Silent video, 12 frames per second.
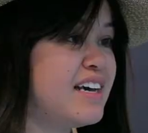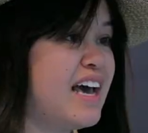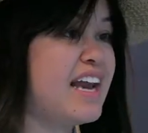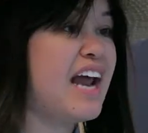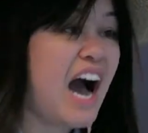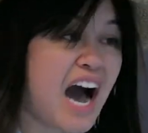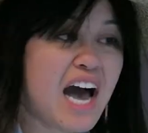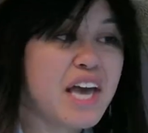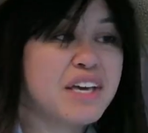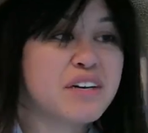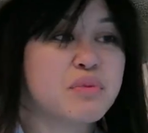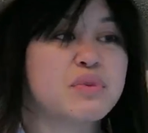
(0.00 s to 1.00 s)
And I
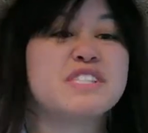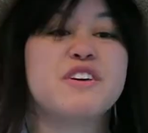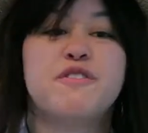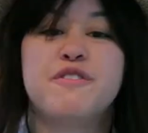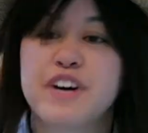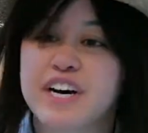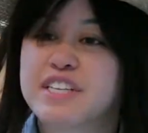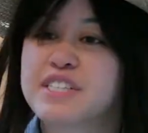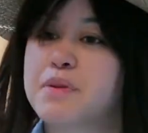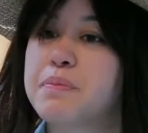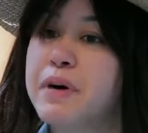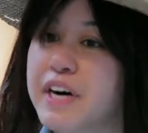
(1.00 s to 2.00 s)
was the
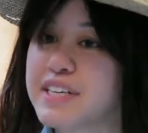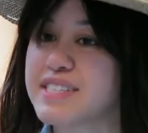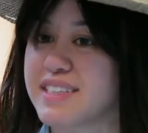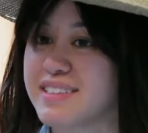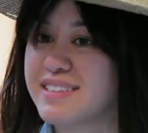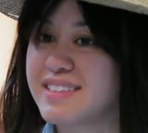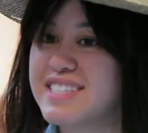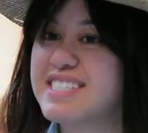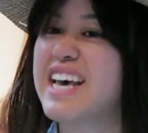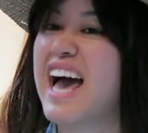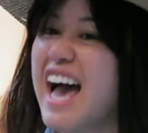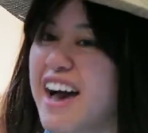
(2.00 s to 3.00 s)
first person
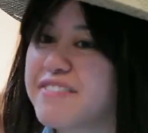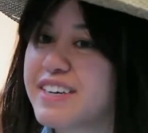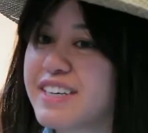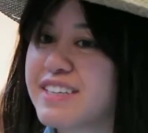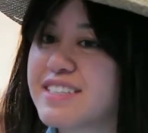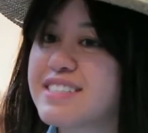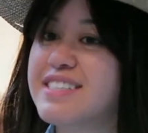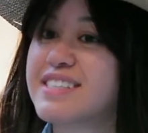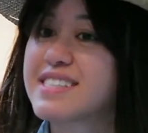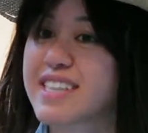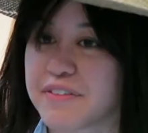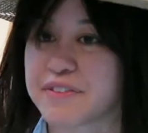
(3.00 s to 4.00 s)
to ever
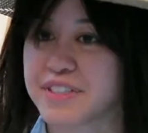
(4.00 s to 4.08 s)
discover